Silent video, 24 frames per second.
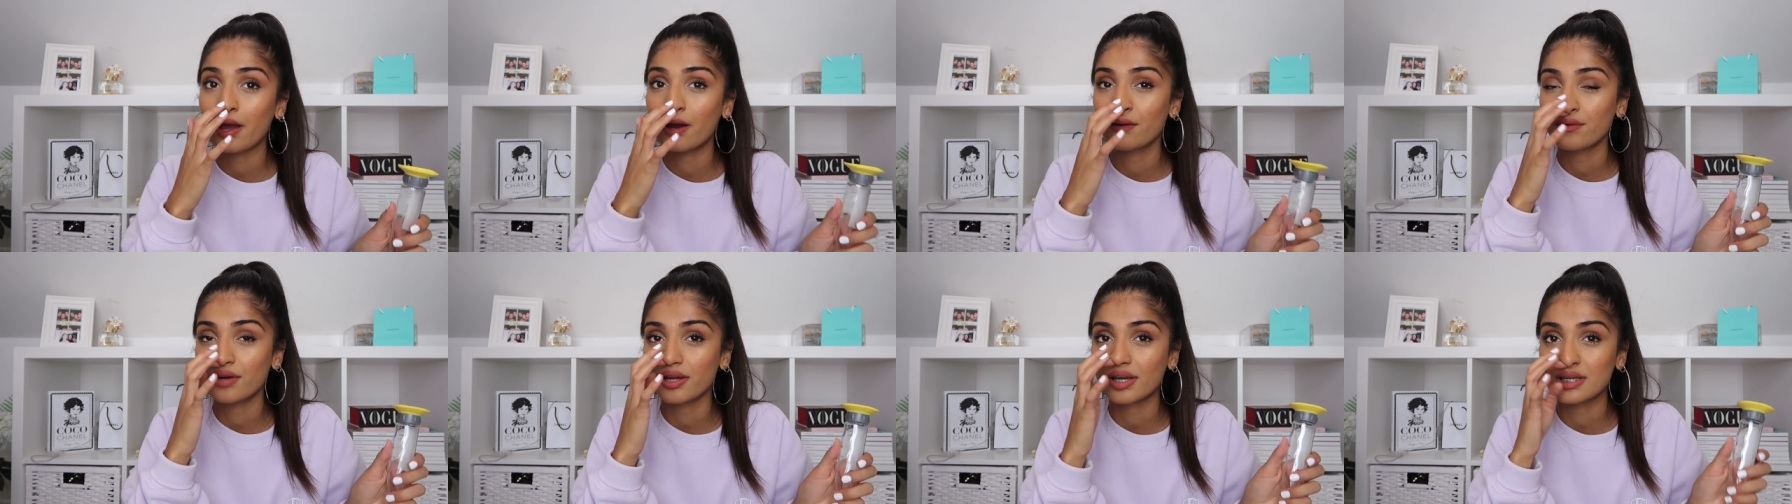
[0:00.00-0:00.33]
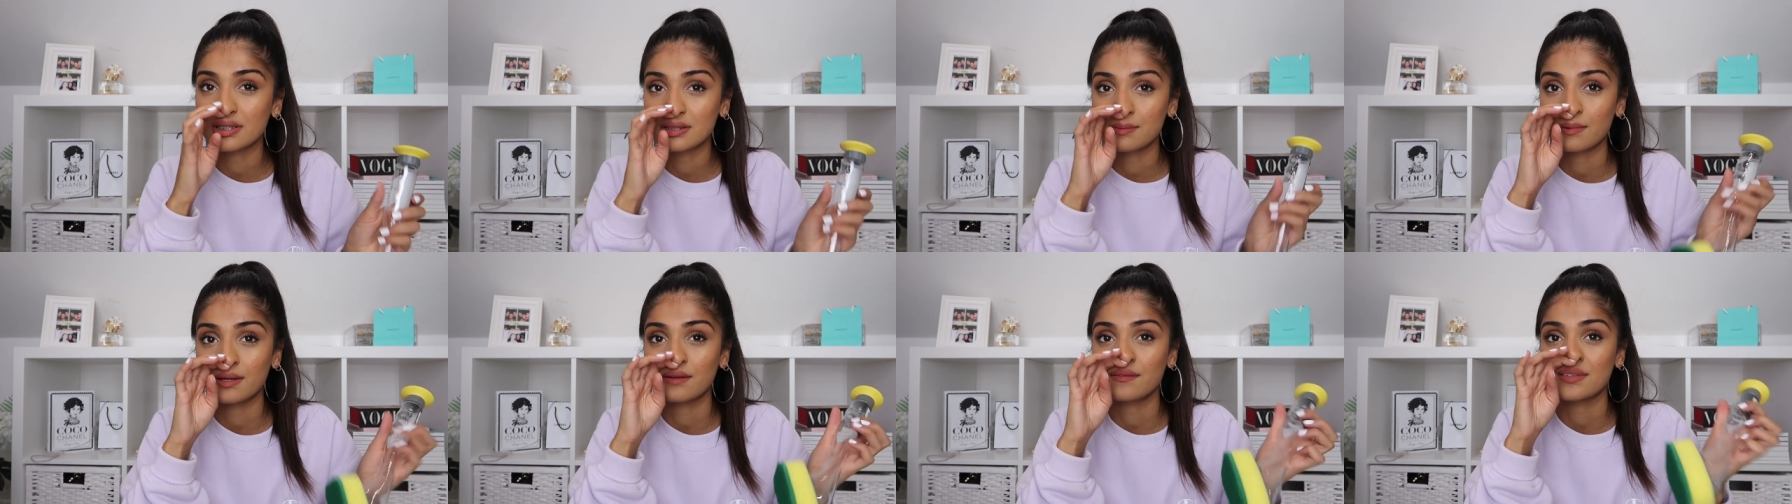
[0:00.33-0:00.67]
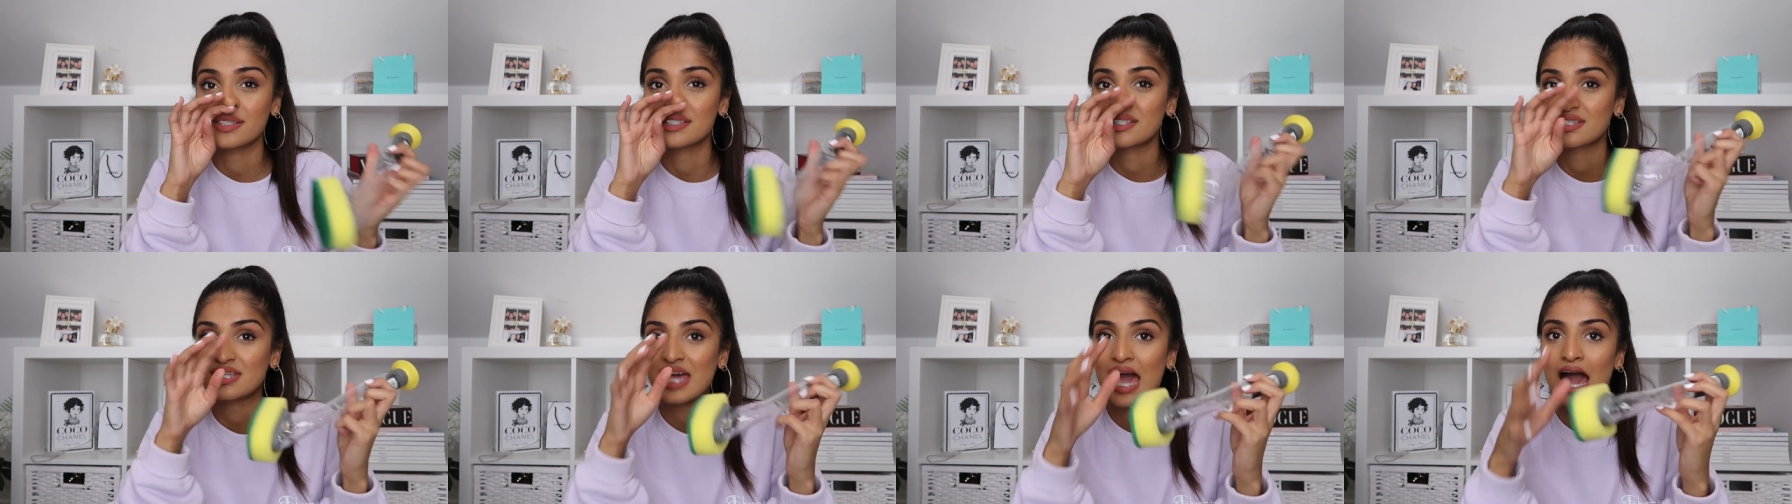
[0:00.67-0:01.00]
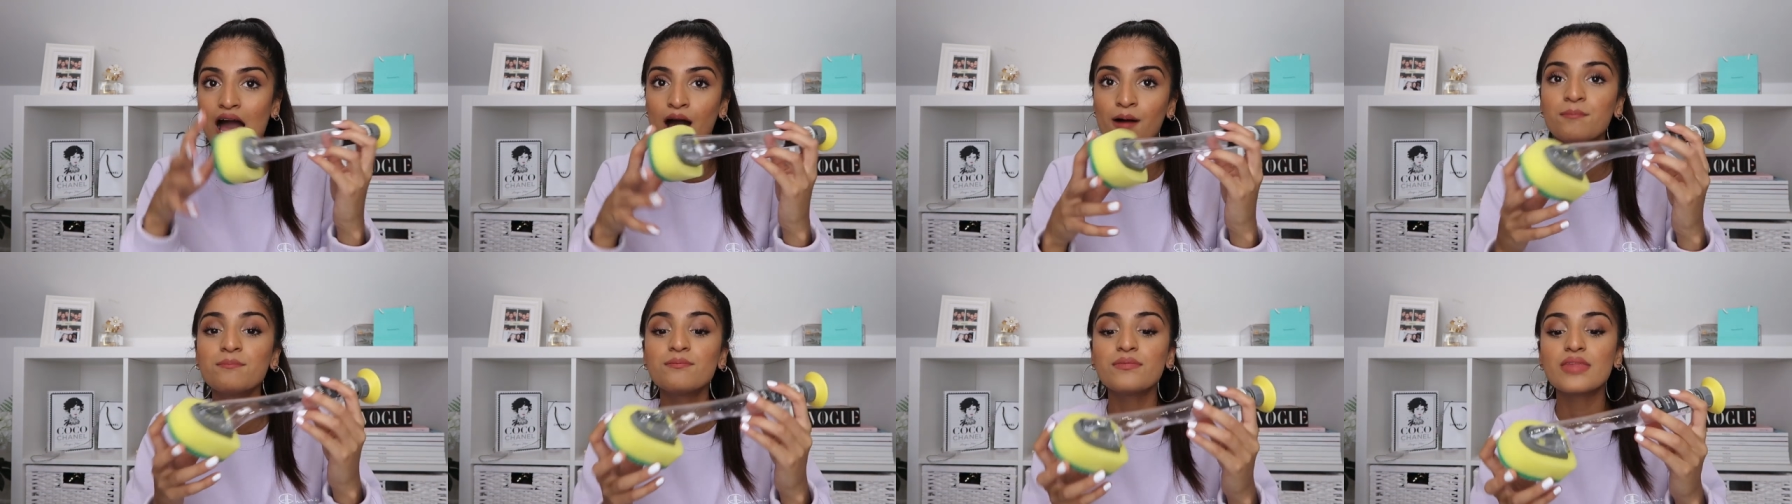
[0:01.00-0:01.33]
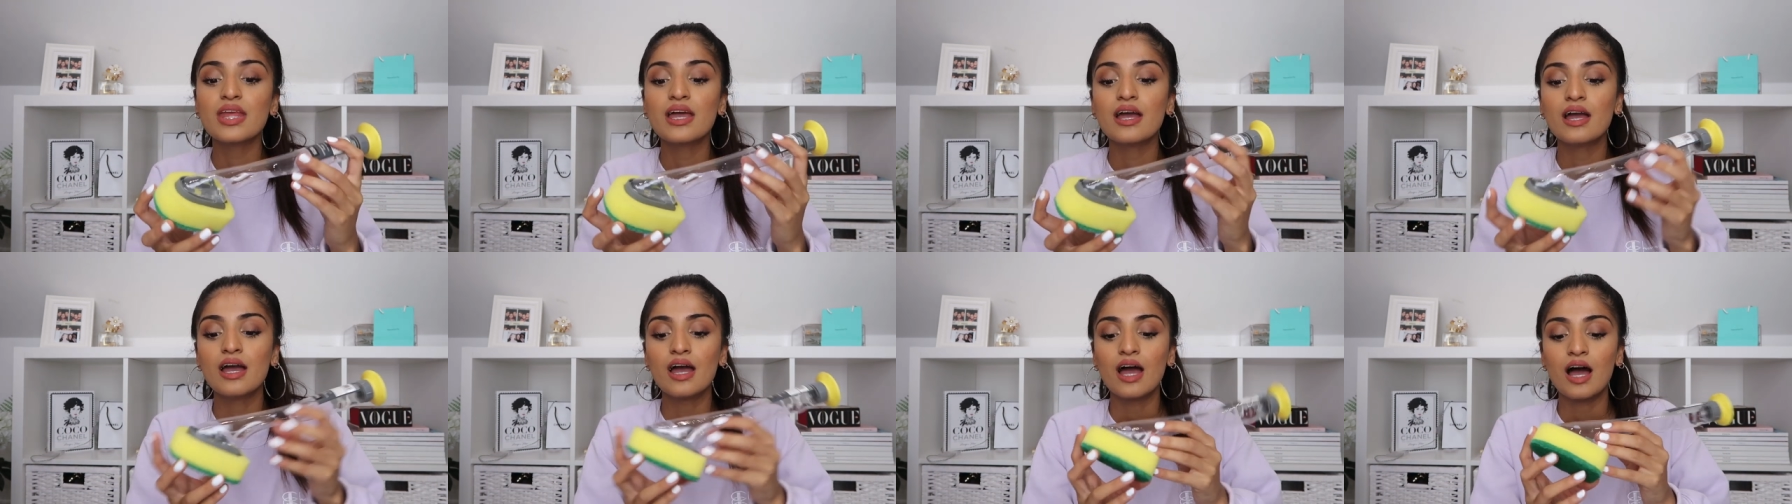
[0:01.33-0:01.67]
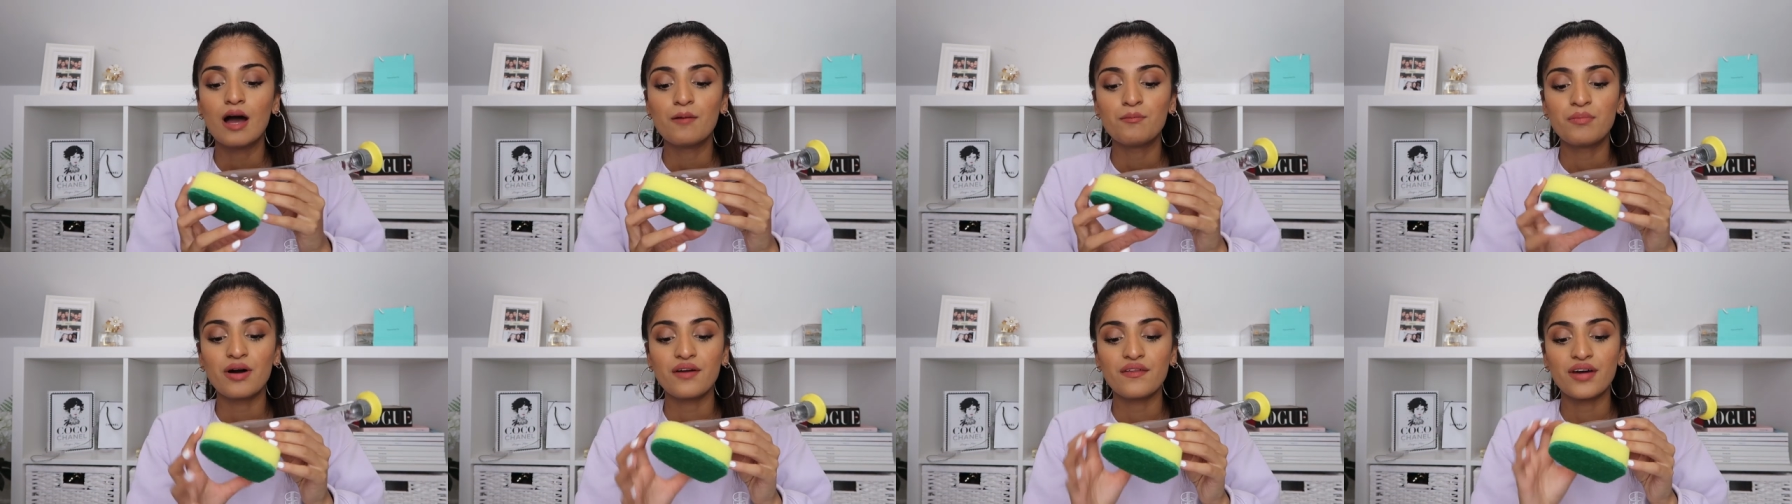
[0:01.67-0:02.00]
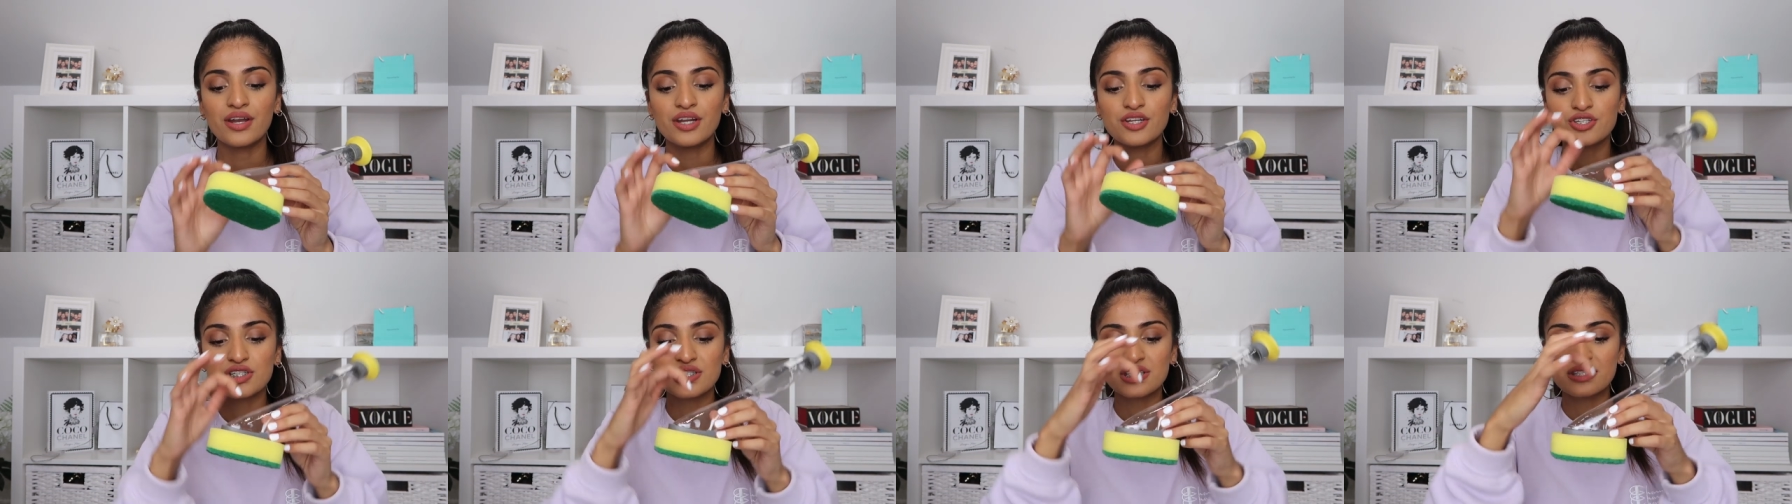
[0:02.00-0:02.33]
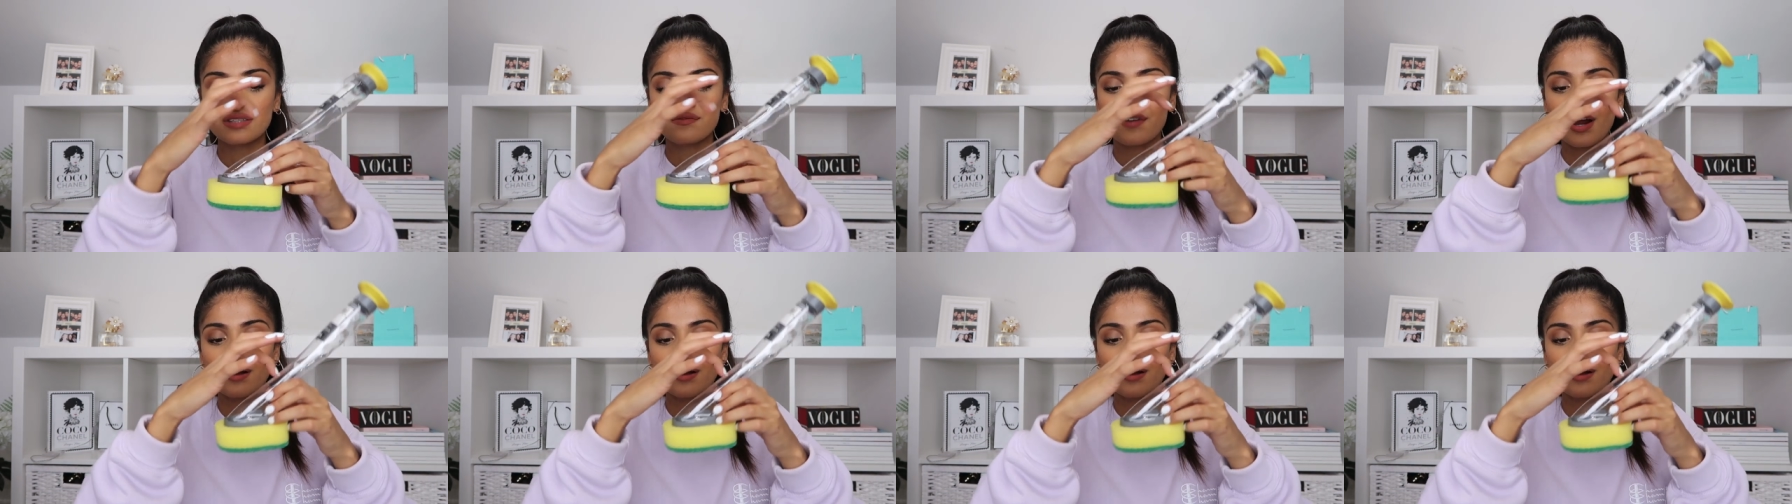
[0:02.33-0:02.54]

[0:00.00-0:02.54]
I feel like it's a bit of a scam, but then it just,